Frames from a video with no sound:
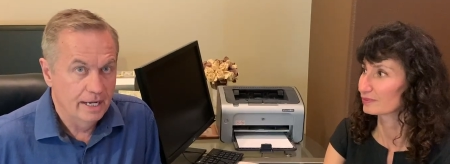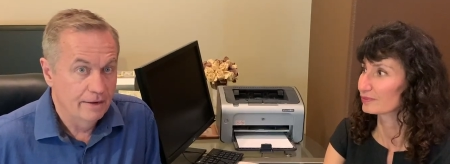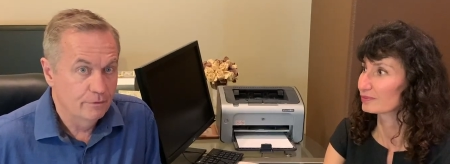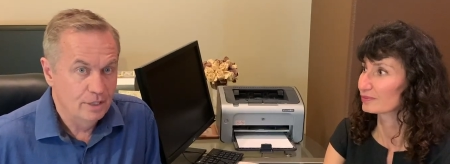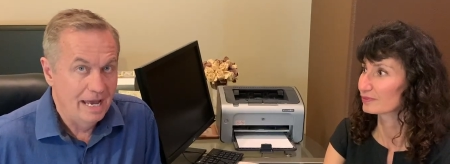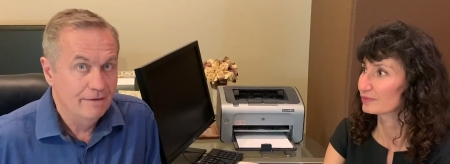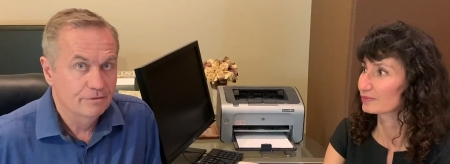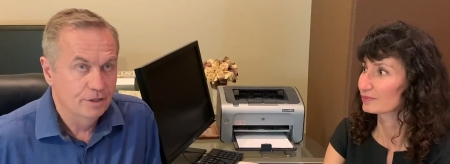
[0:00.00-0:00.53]

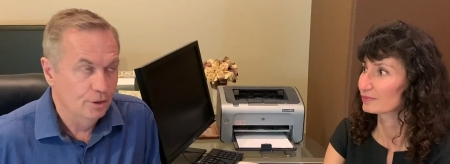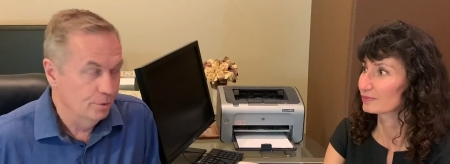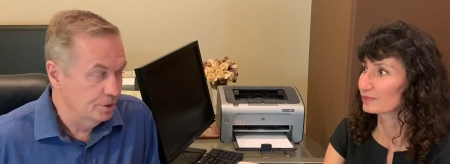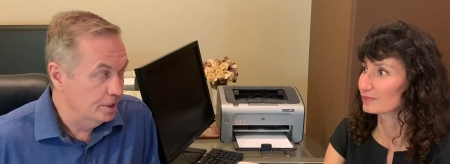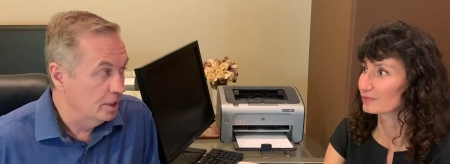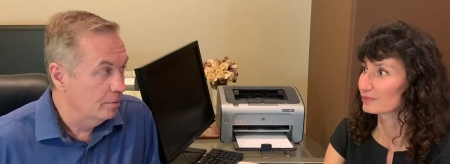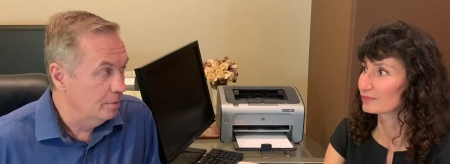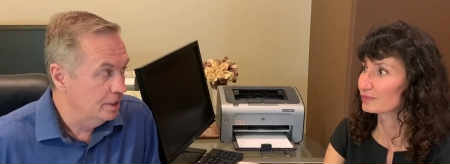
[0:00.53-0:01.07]
Speaker 1: You have to do it
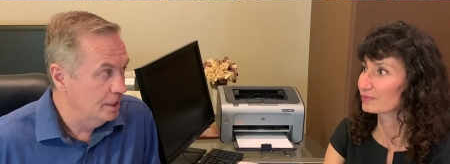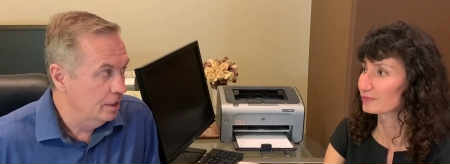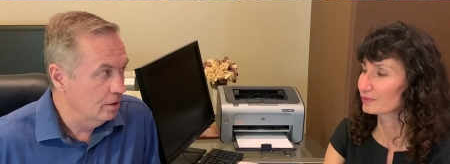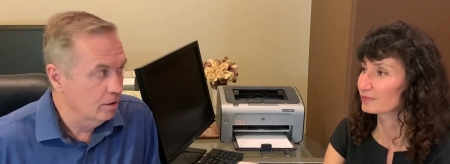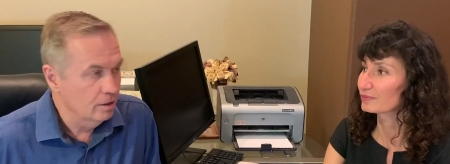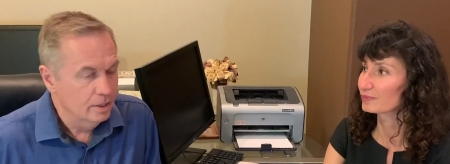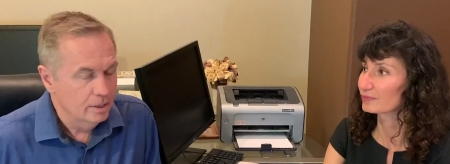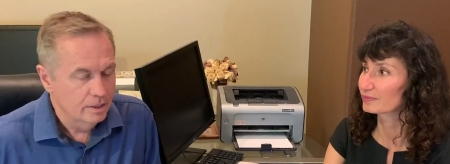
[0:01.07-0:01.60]
there, but
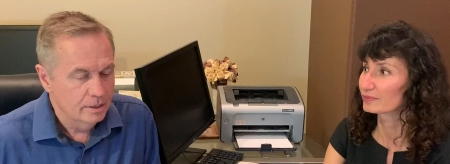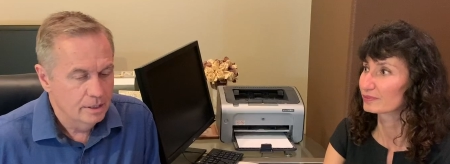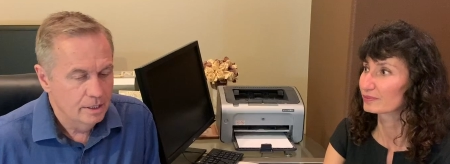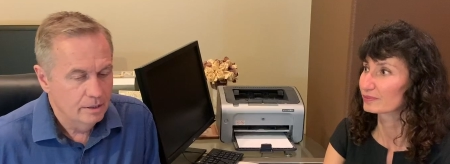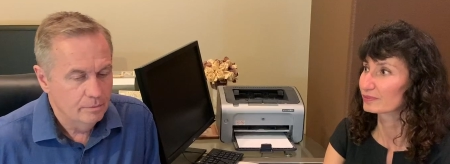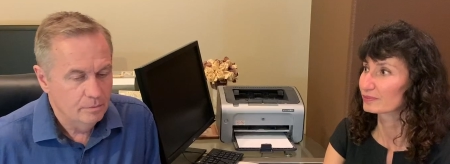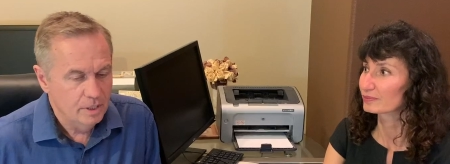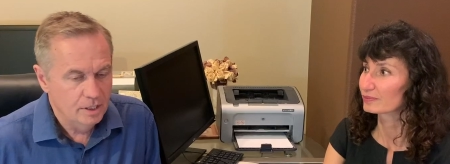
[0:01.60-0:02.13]
here
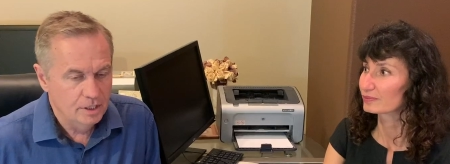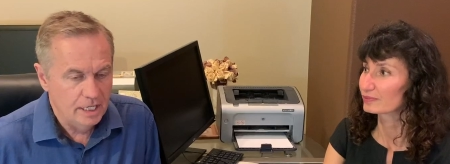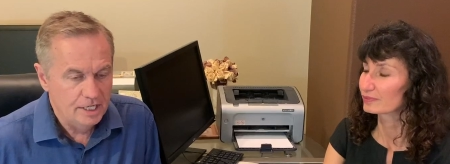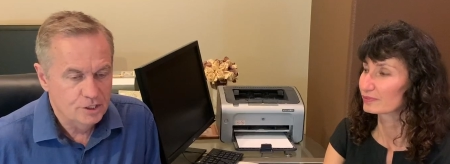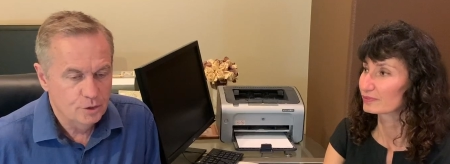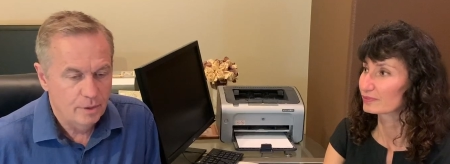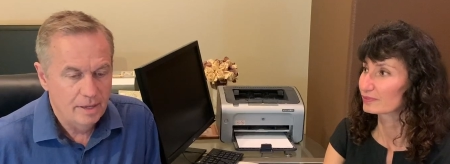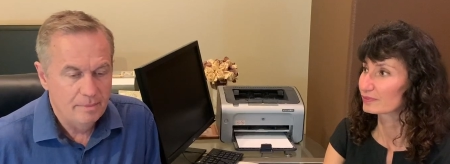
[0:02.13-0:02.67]
an
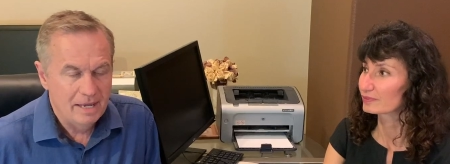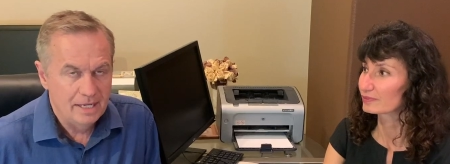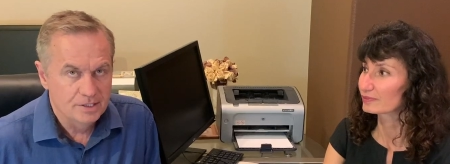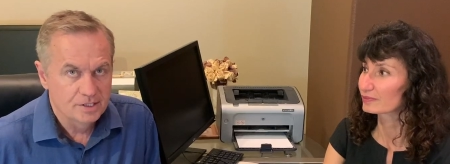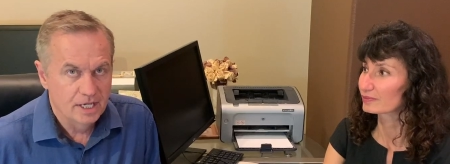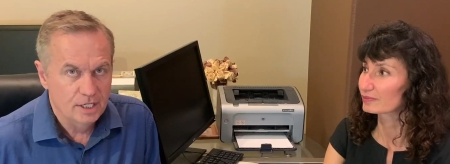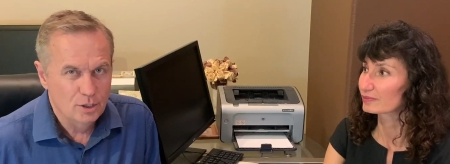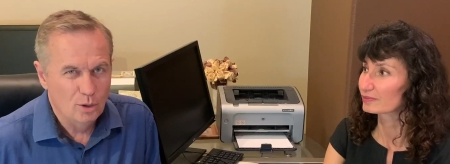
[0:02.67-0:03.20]
HOA may
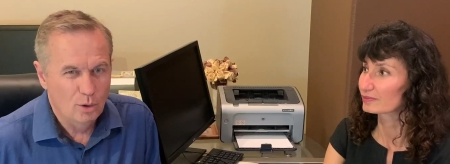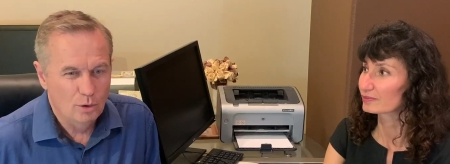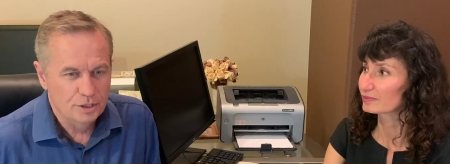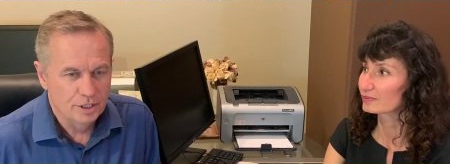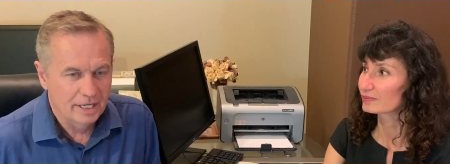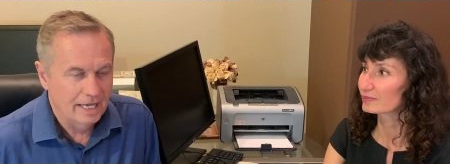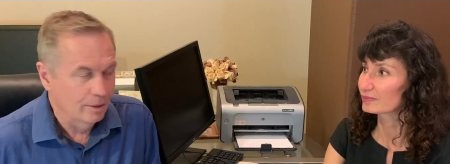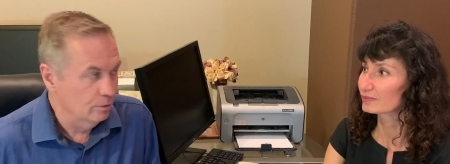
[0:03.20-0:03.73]
say, oh, you
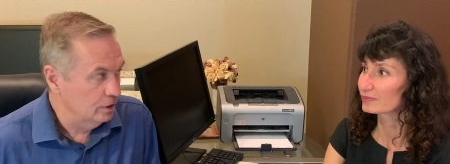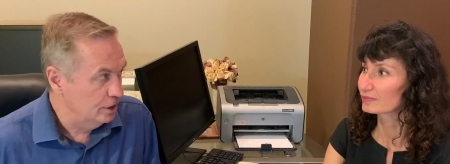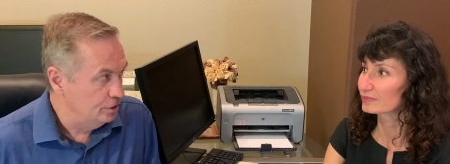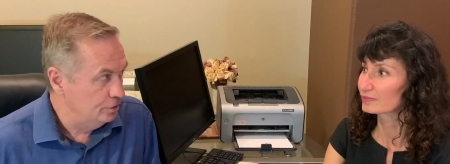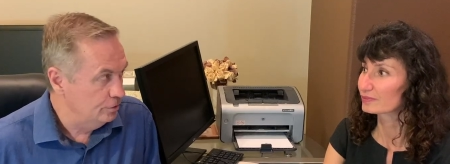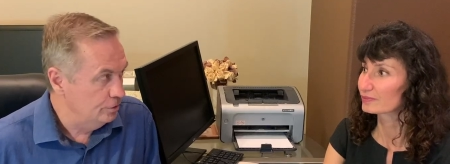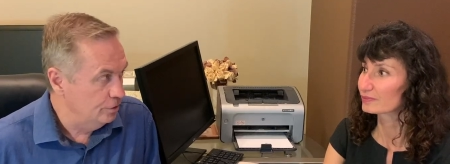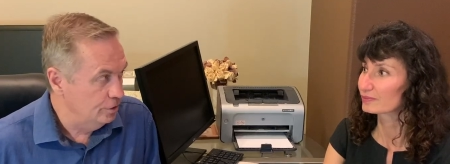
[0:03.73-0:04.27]
can't really,
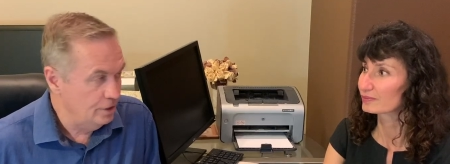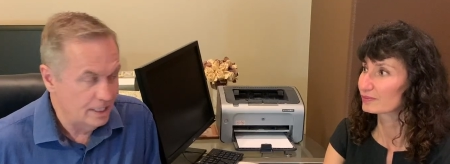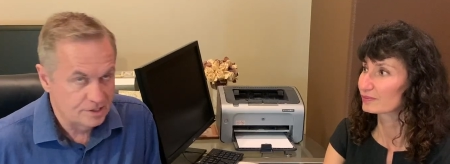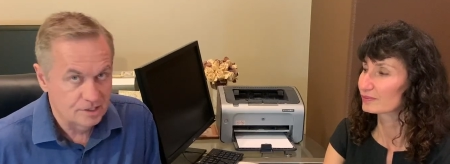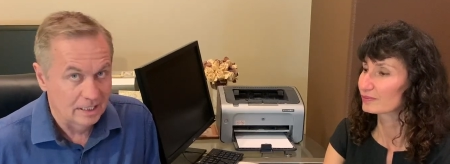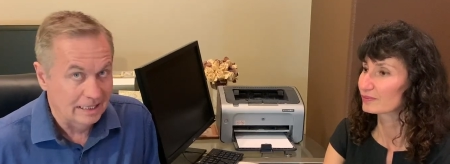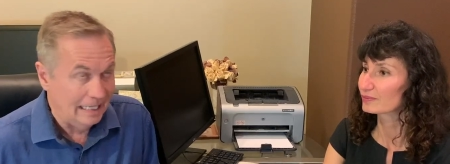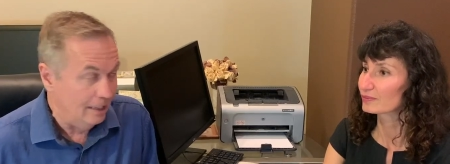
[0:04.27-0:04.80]
that's
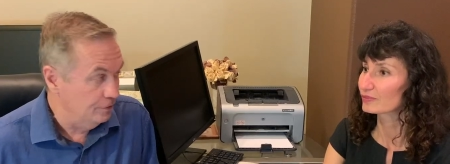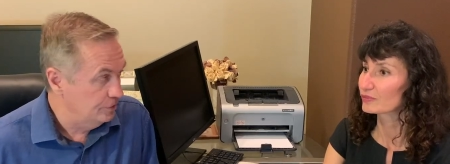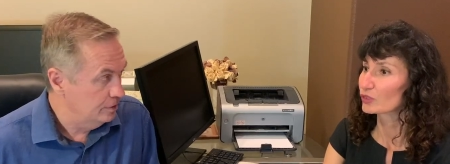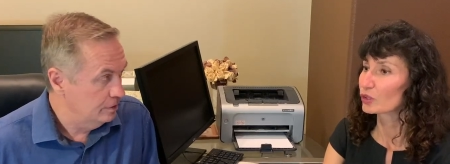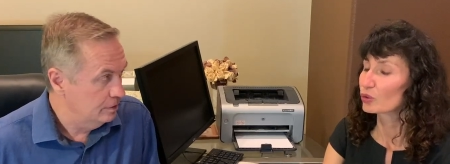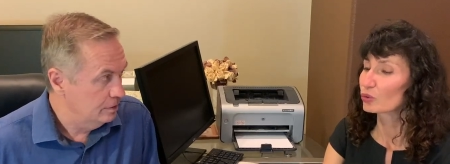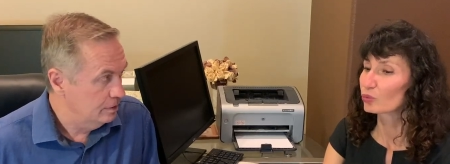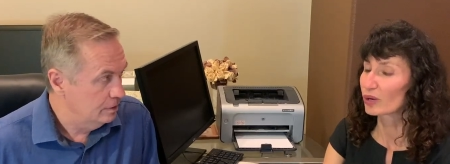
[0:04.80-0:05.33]
not allowed.
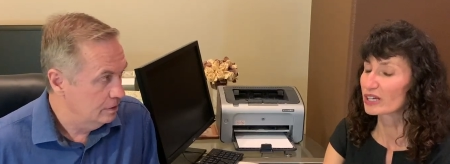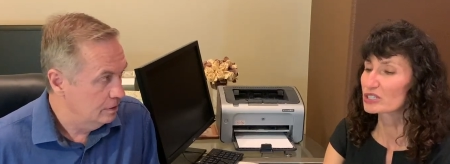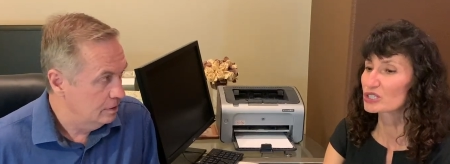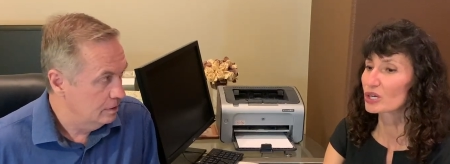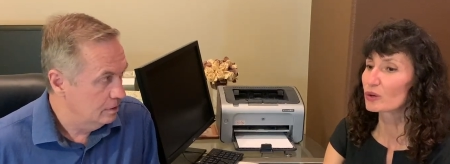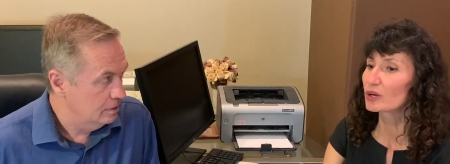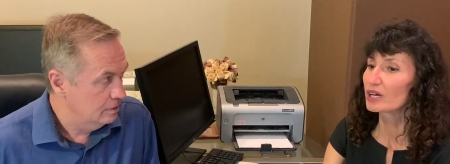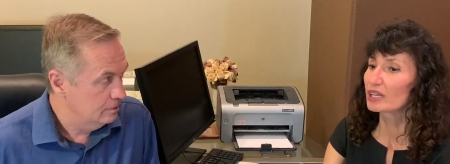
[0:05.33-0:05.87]
Speaker 2: Right,
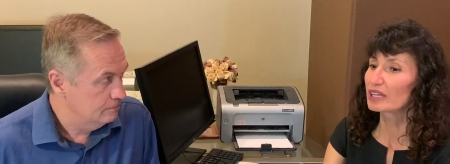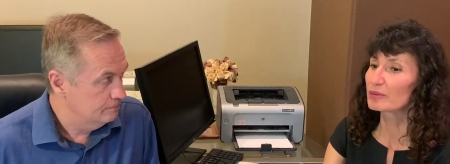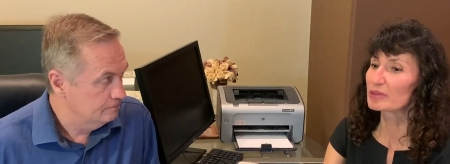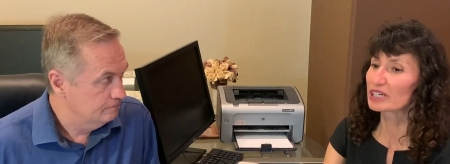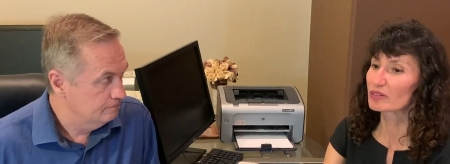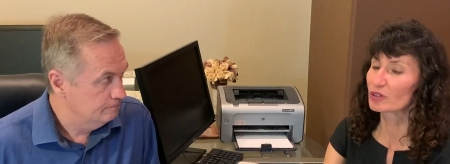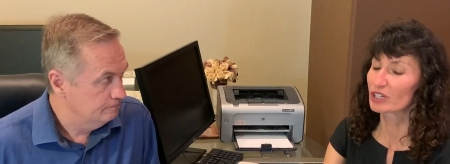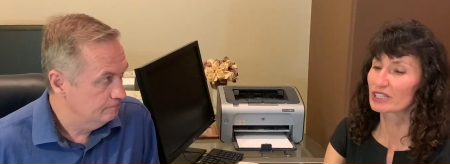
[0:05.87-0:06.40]
so let me
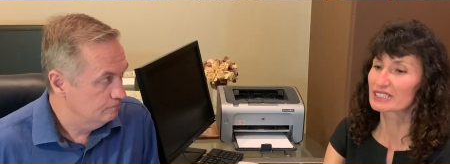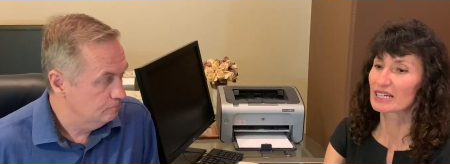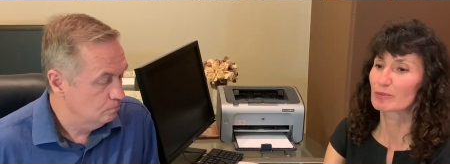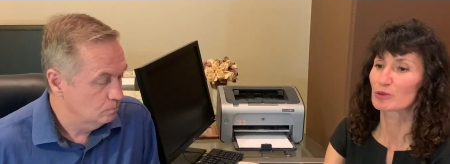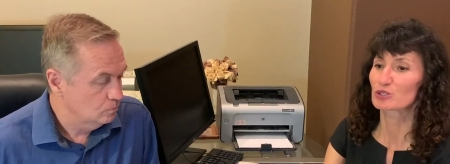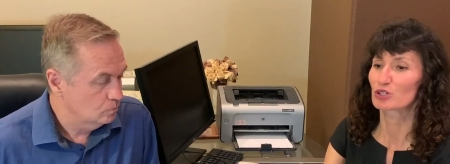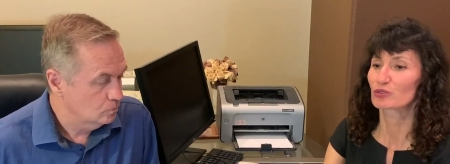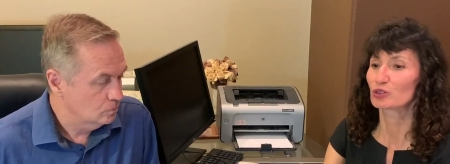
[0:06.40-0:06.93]
give you an example. So if